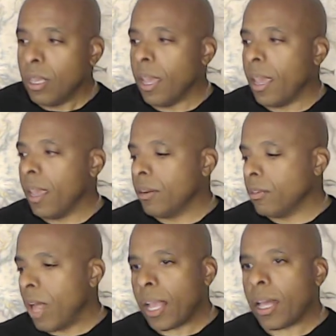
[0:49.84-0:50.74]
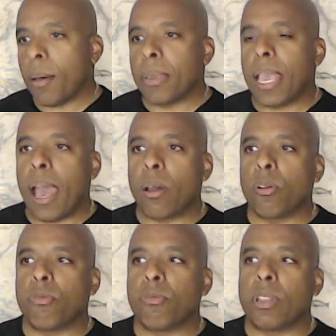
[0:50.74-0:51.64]
and you're not coming out
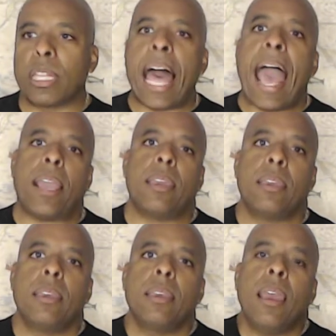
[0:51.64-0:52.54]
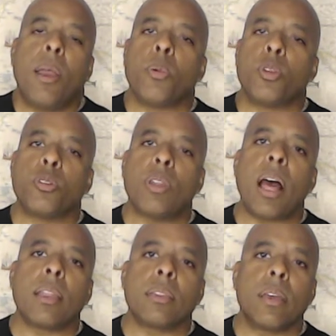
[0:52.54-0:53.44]
of lack. And when you're
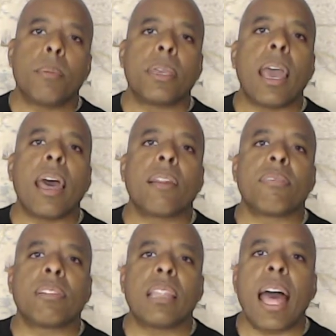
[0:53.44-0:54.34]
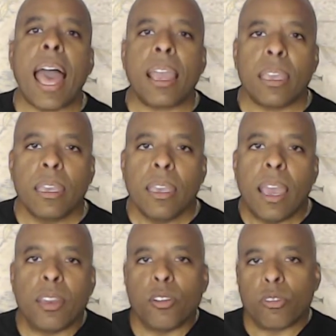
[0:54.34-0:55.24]
not coming out of lack
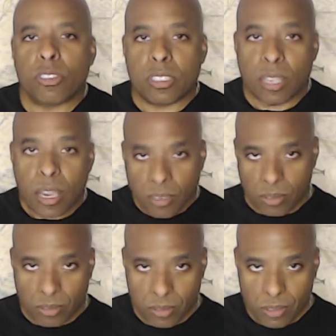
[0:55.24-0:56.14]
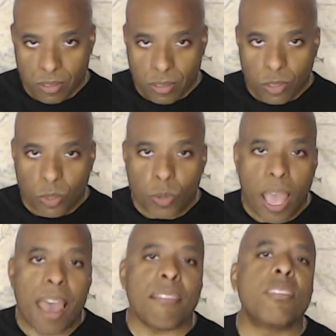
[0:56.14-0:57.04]
and you're centered, you
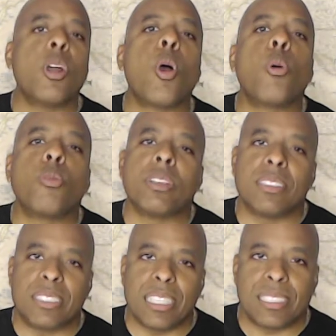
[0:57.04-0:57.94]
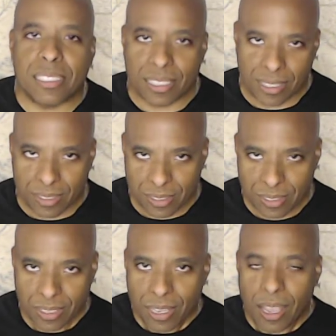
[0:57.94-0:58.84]
have no resistance.
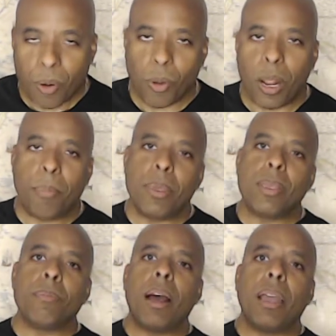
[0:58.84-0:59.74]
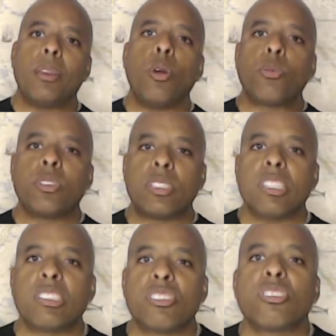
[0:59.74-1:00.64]
And what I mean by no
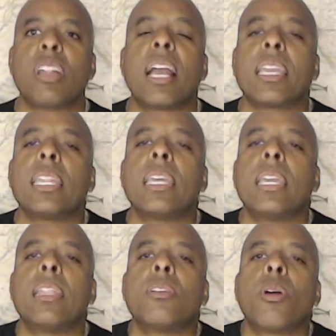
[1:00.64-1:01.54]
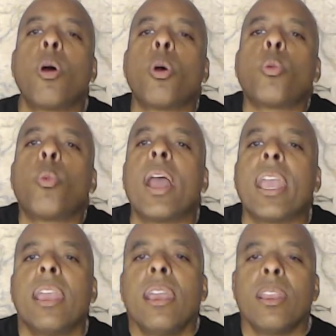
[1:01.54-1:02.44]
resistance, you're not getting in your own
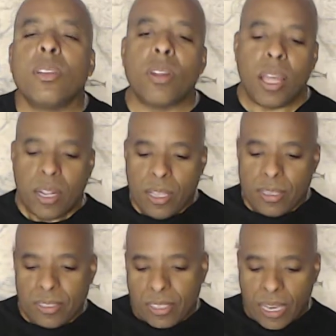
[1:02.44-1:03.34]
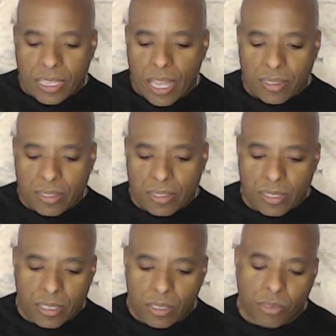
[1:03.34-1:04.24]
way. You're not sending out the
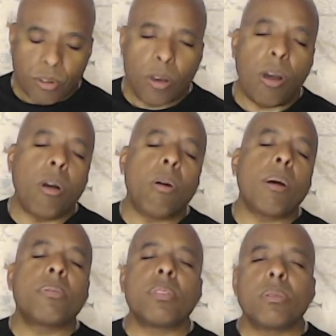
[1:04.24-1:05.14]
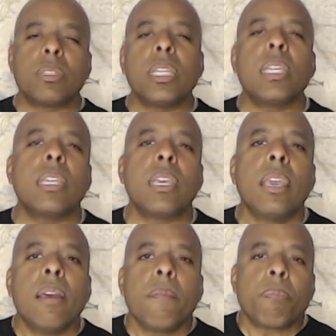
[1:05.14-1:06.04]
signal of, "Oh, I'm so needy.
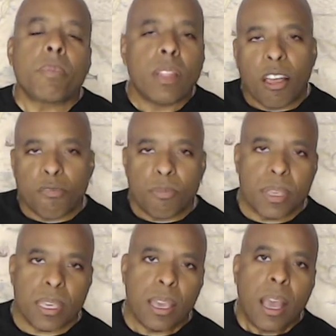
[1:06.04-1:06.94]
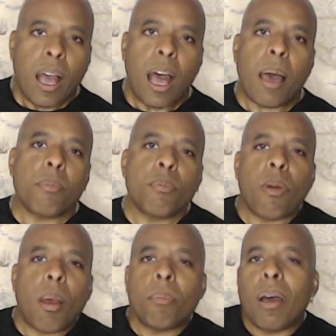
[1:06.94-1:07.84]
Love me. I'm
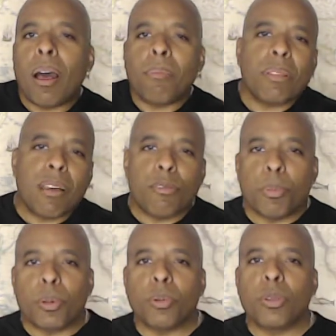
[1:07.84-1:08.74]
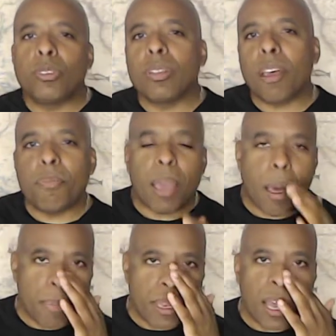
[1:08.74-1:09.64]
lovable. Won't you love me?
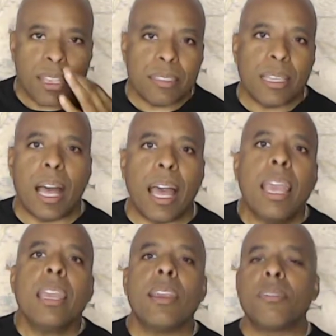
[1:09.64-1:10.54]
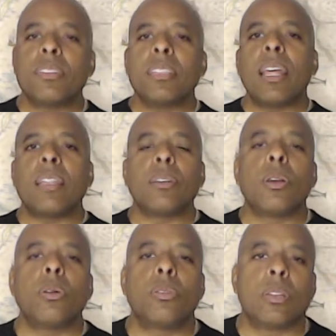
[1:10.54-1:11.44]
I'm the nice guy." You ever see that? You
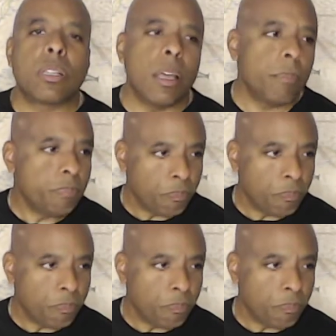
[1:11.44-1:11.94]
go to a club